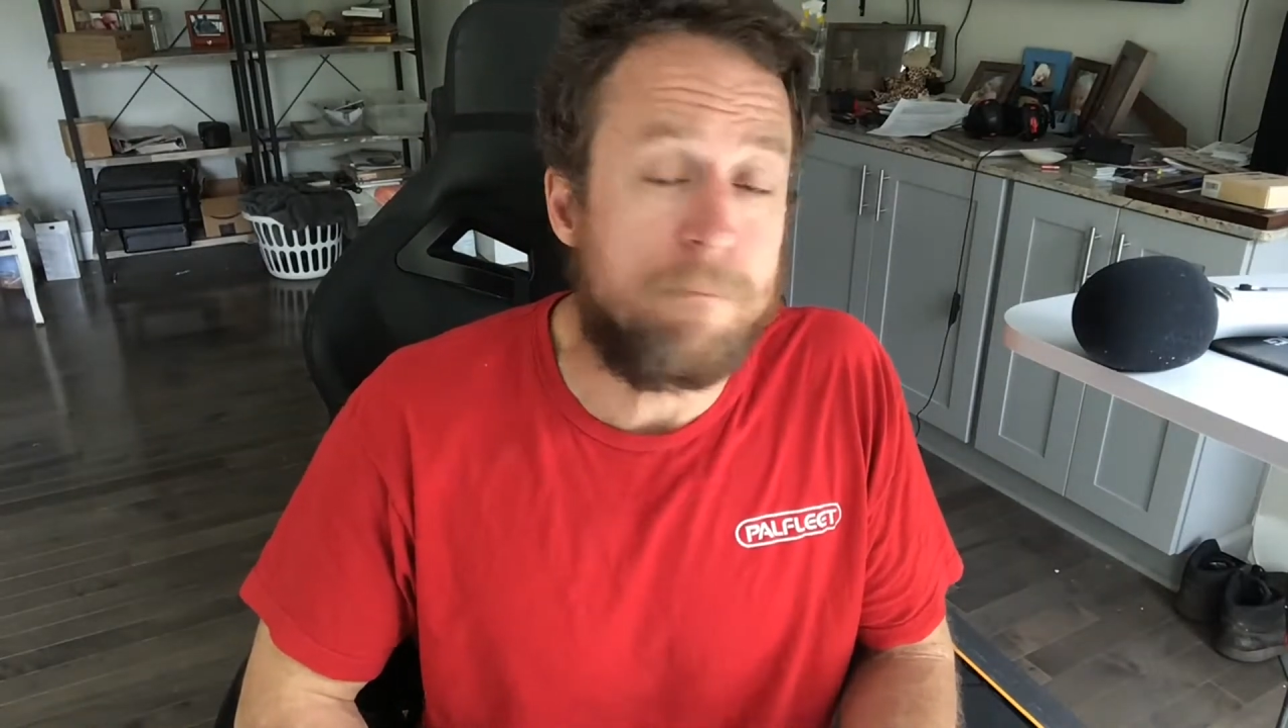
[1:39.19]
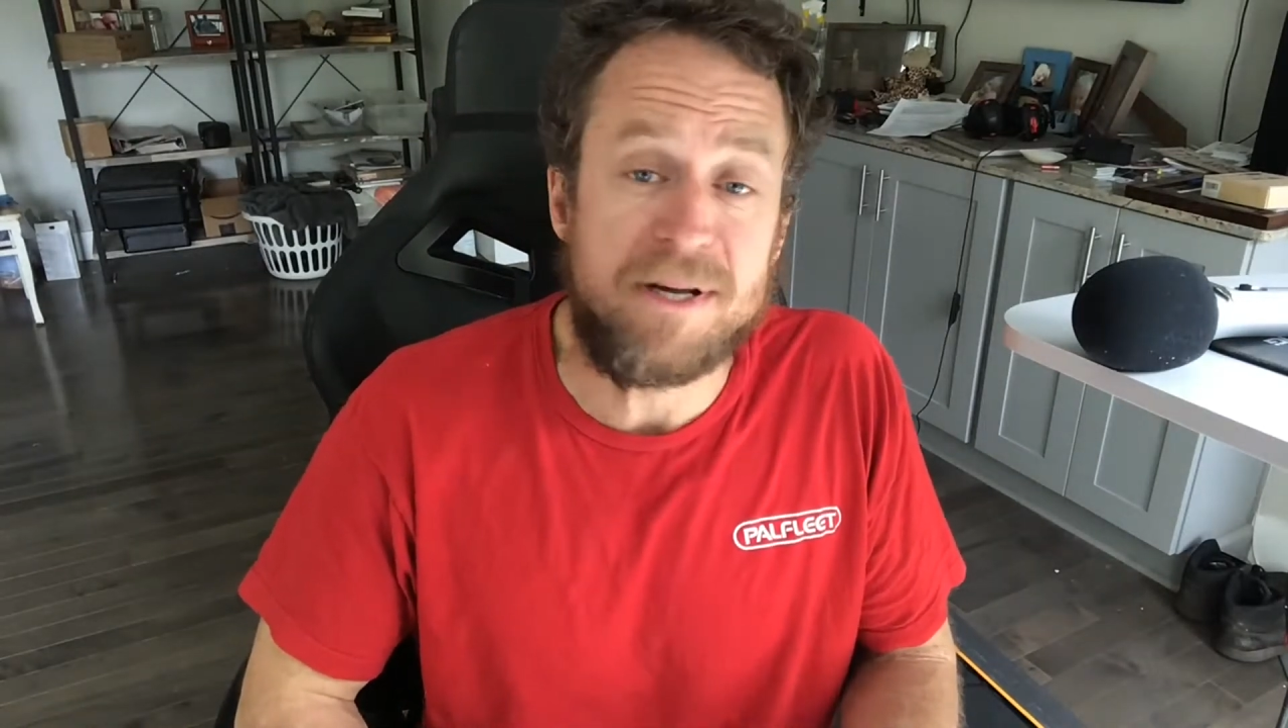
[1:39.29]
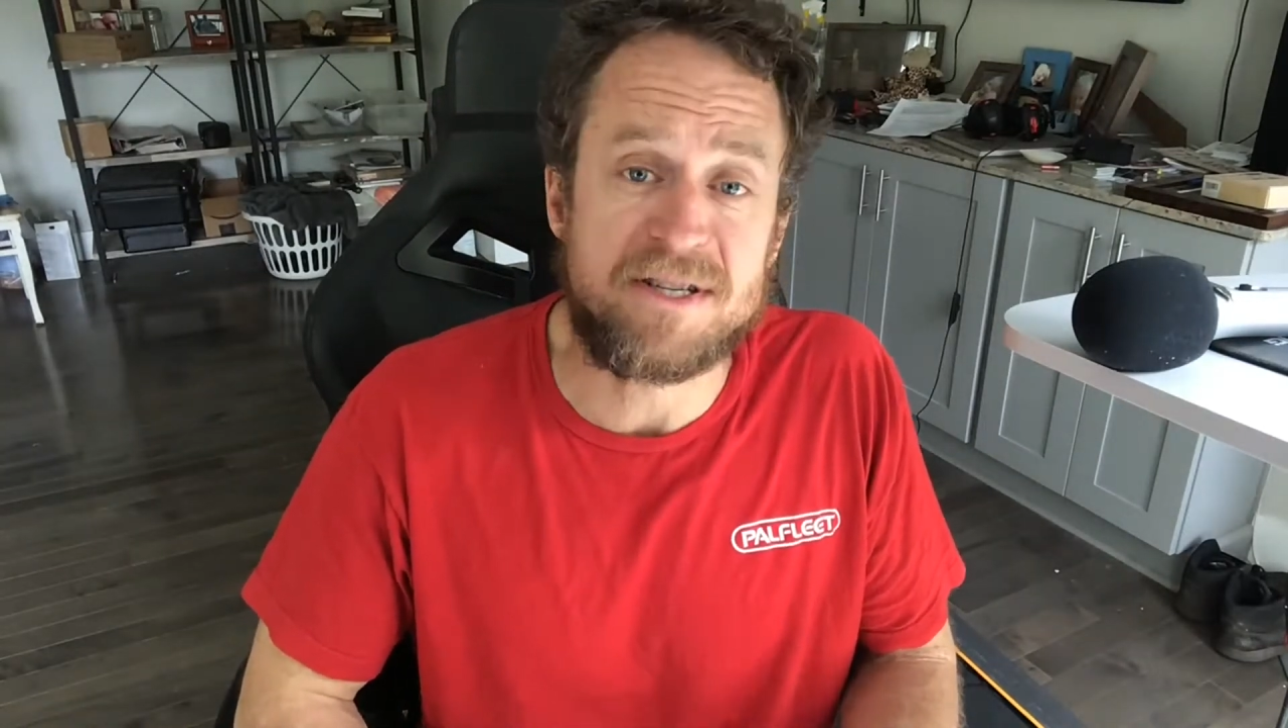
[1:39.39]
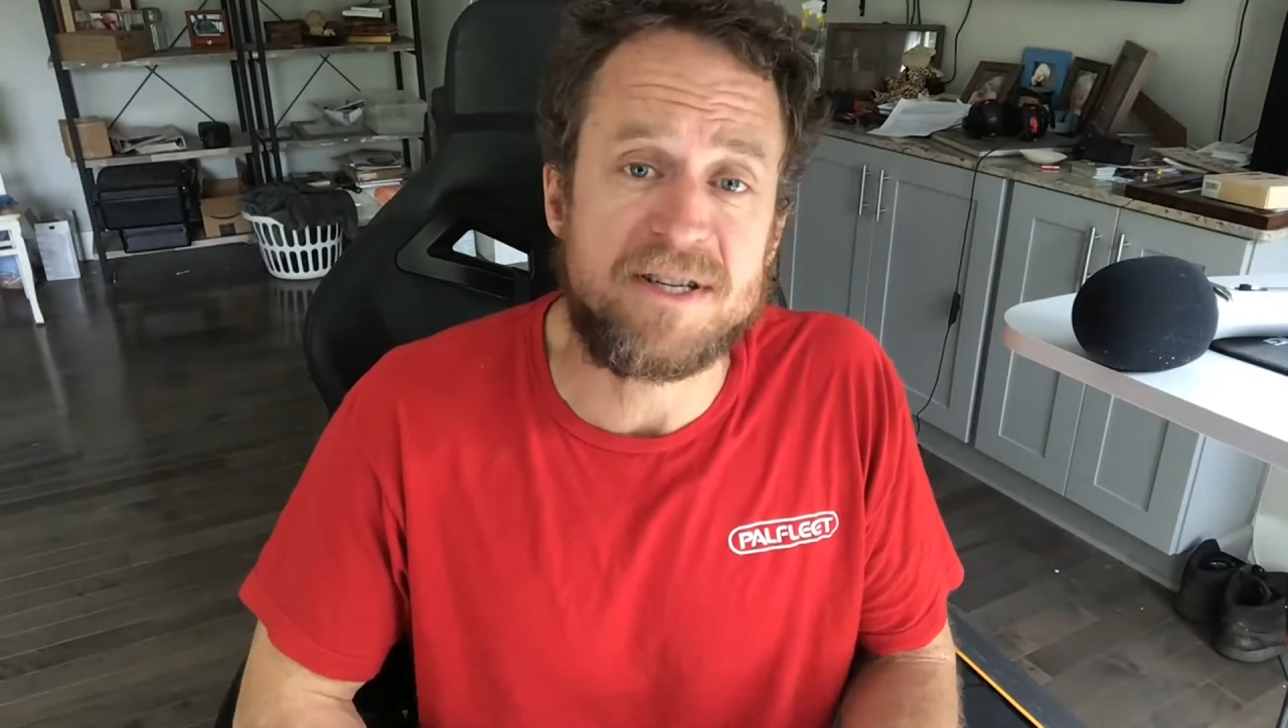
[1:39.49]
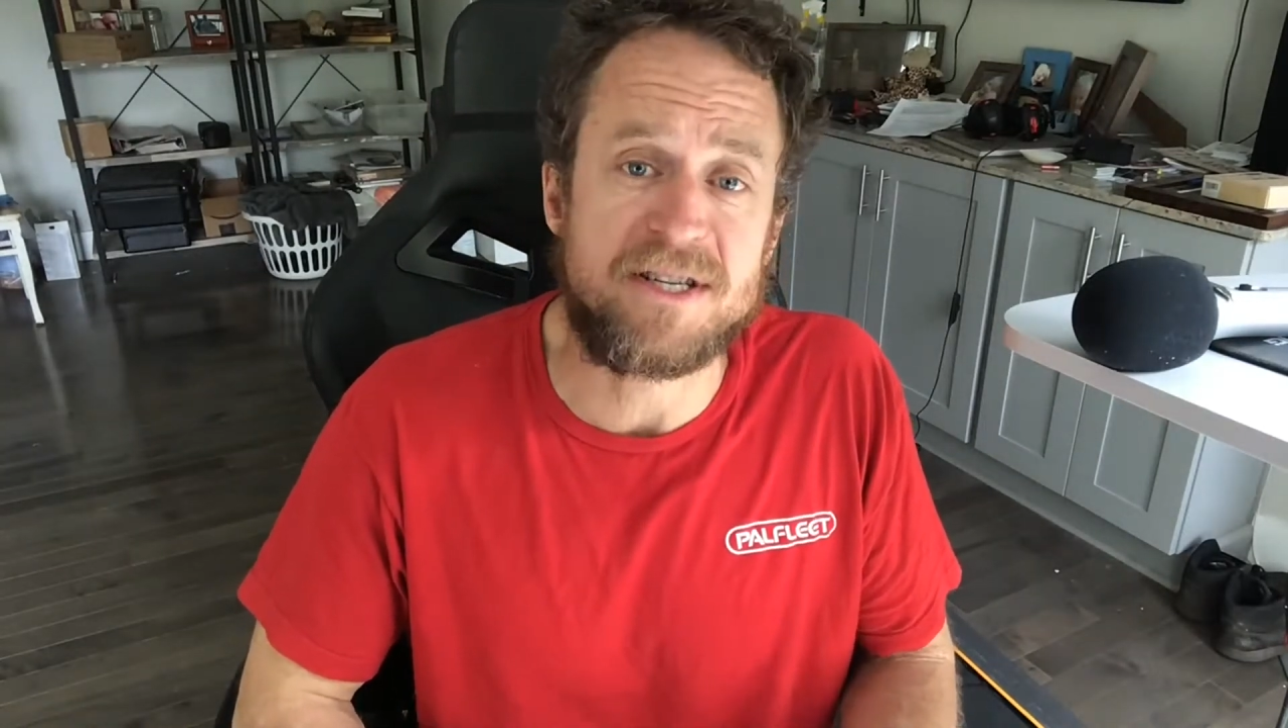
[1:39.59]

business